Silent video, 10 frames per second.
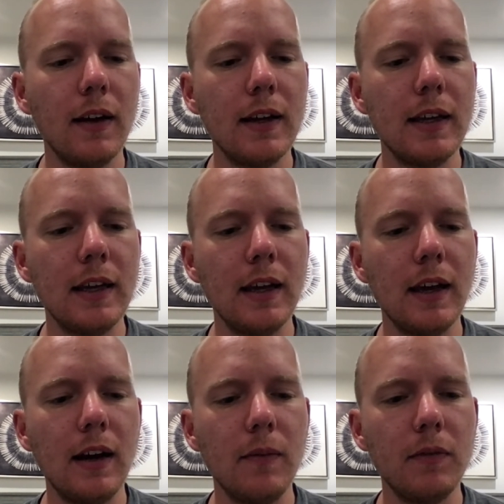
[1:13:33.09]
he
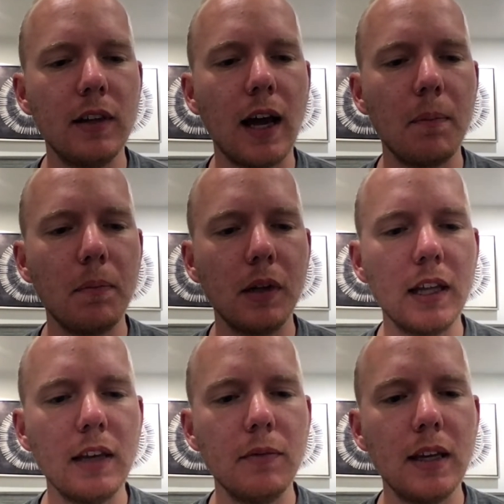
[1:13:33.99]
did not
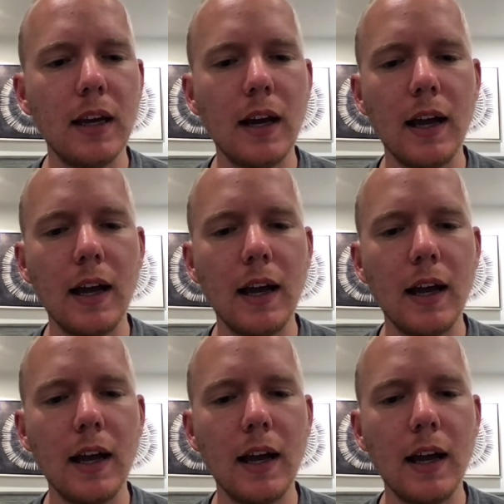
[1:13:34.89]
believe me,